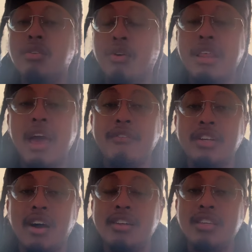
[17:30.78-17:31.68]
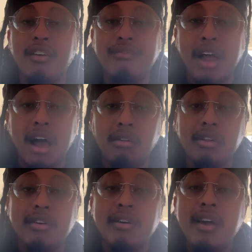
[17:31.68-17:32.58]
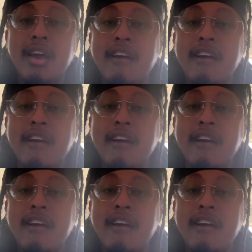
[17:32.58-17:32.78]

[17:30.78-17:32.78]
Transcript: already having Dante Fowler,